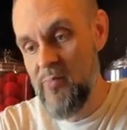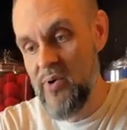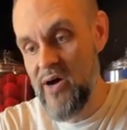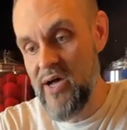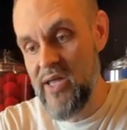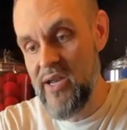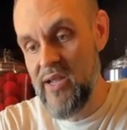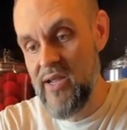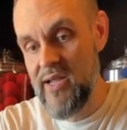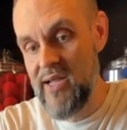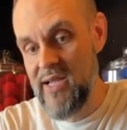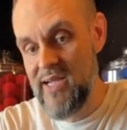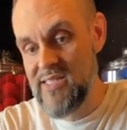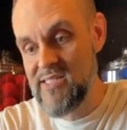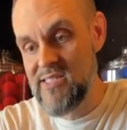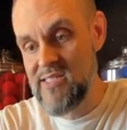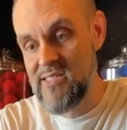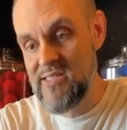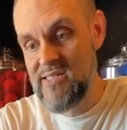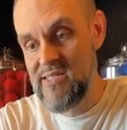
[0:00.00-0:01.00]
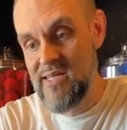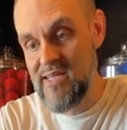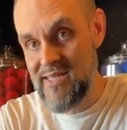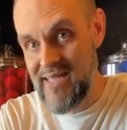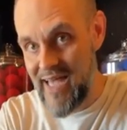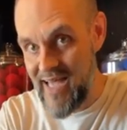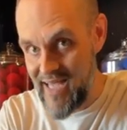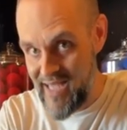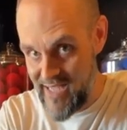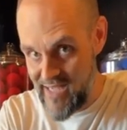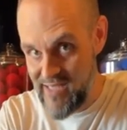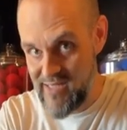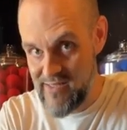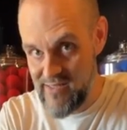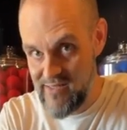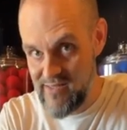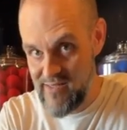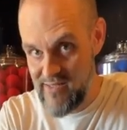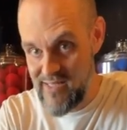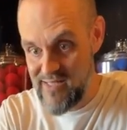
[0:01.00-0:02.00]
but it's today.
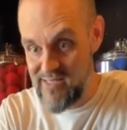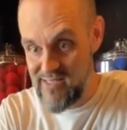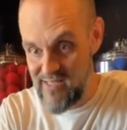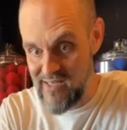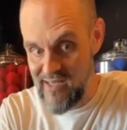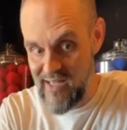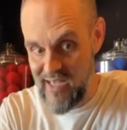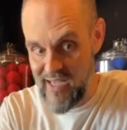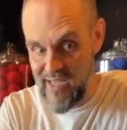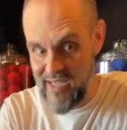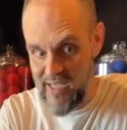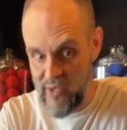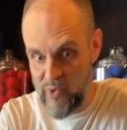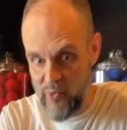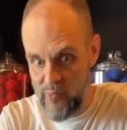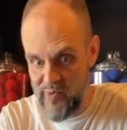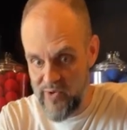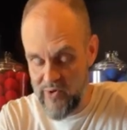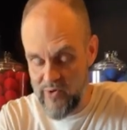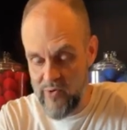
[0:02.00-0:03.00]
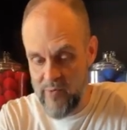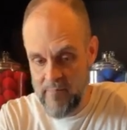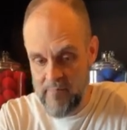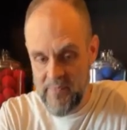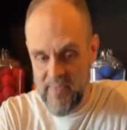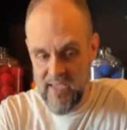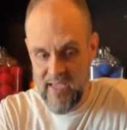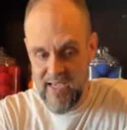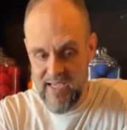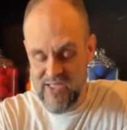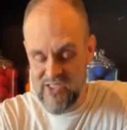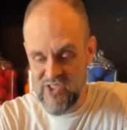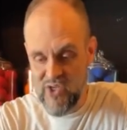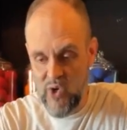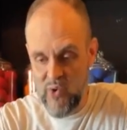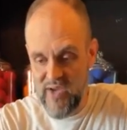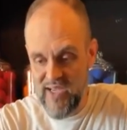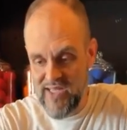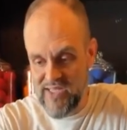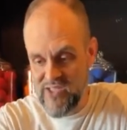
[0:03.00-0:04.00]
It's today Ickle Pickle. And
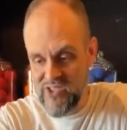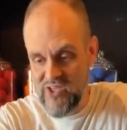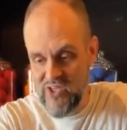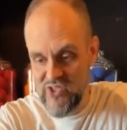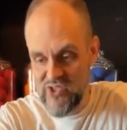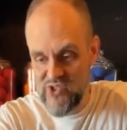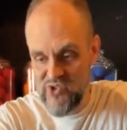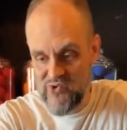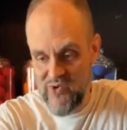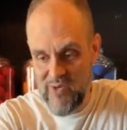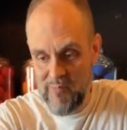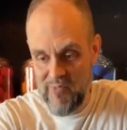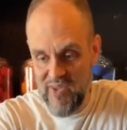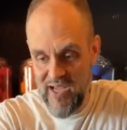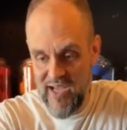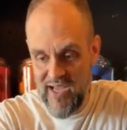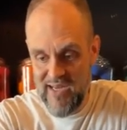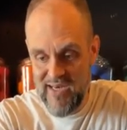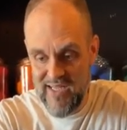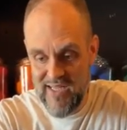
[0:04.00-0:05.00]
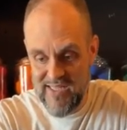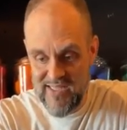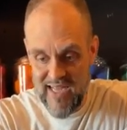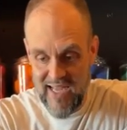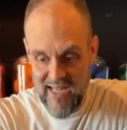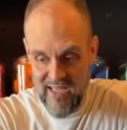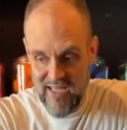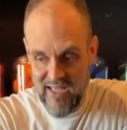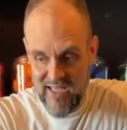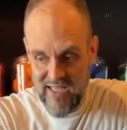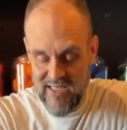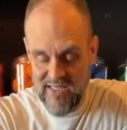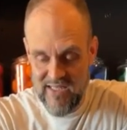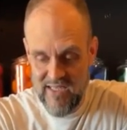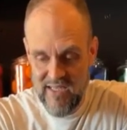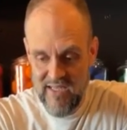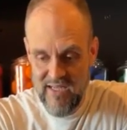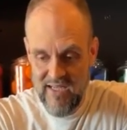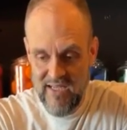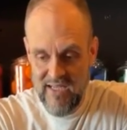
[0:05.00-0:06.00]
so it's streamlined, it's elegant,
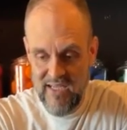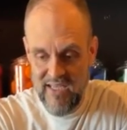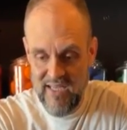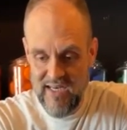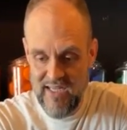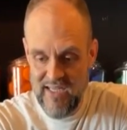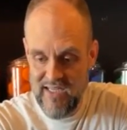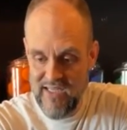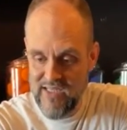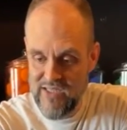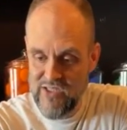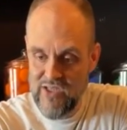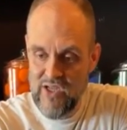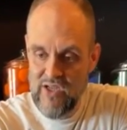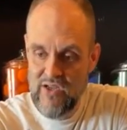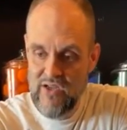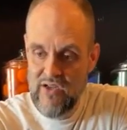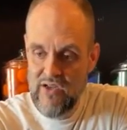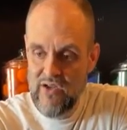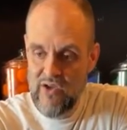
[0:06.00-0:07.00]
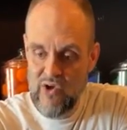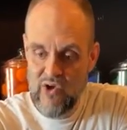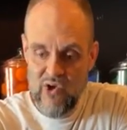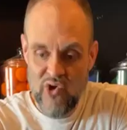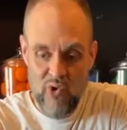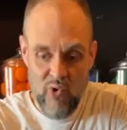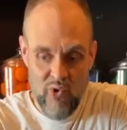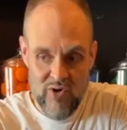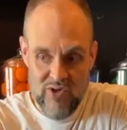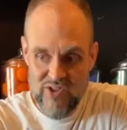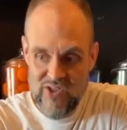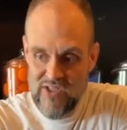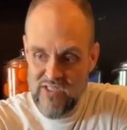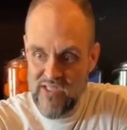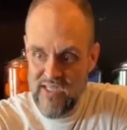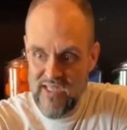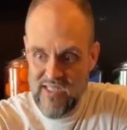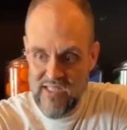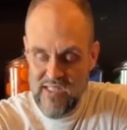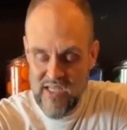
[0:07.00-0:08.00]
it is
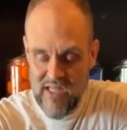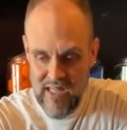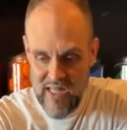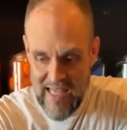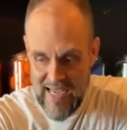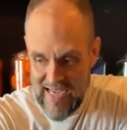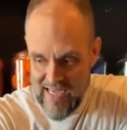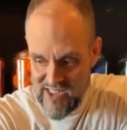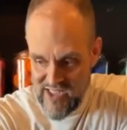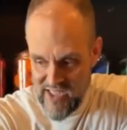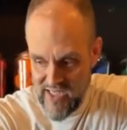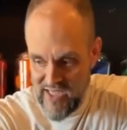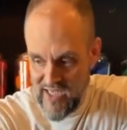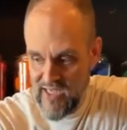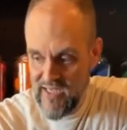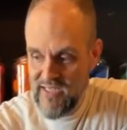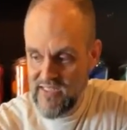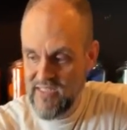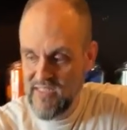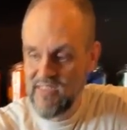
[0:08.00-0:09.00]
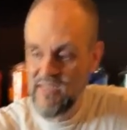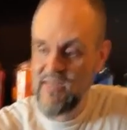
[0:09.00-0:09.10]
gorgeous, it's classy.